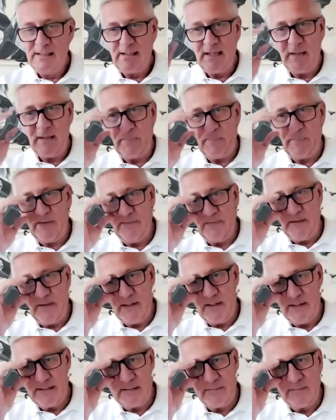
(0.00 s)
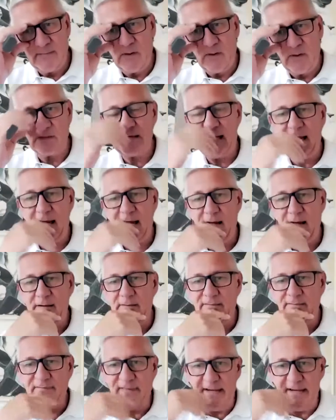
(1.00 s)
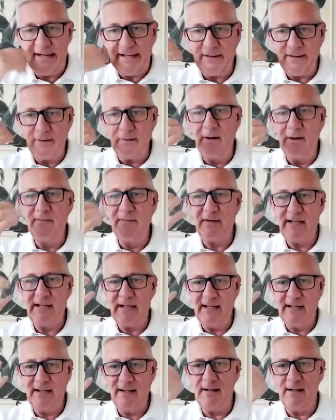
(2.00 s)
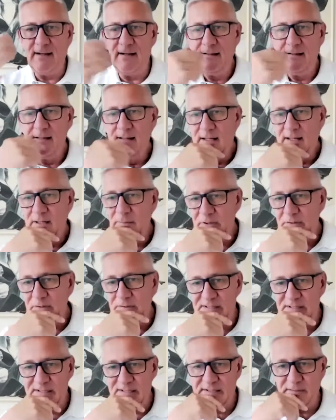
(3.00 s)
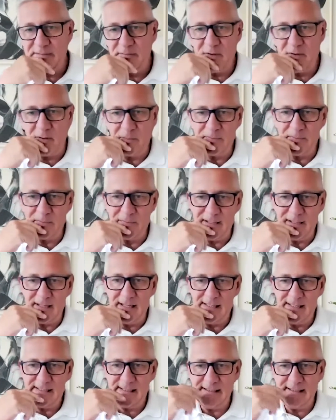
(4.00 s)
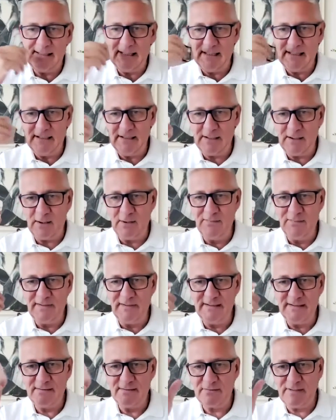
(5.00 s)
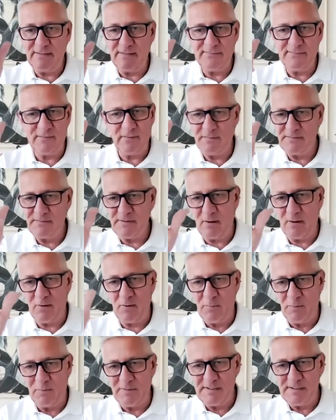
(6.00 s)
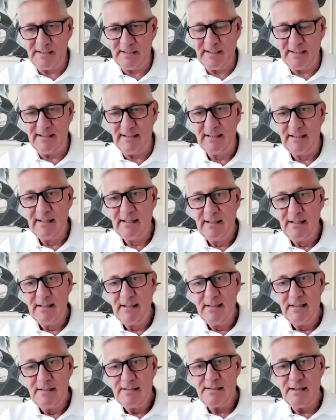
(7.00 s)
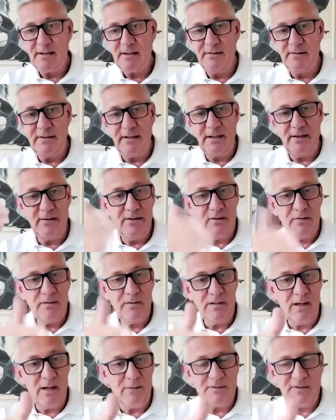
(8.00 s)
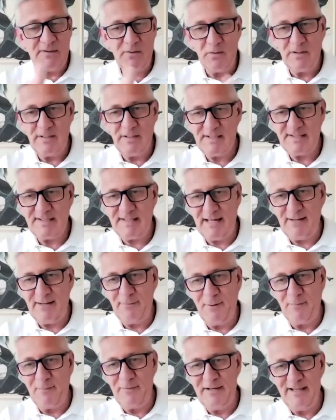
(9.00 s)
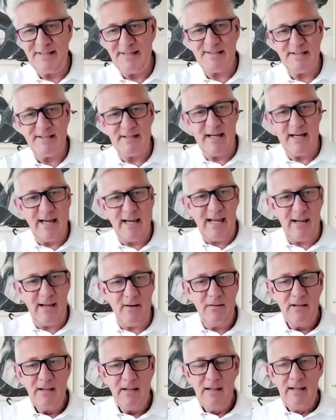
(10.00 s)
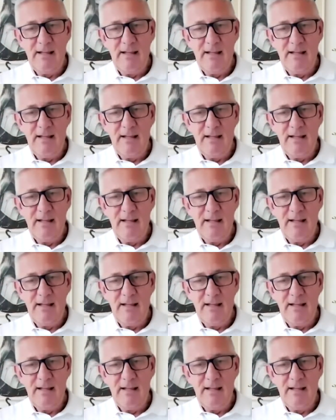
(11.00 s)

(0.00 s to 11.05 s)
couple of years of lockdown and fear over getting our immune system compromised and getting COVID. Dreadful. It's horrible, wasn't it? So, you know, you and I were talking, Stella, weren't we, yesterday, how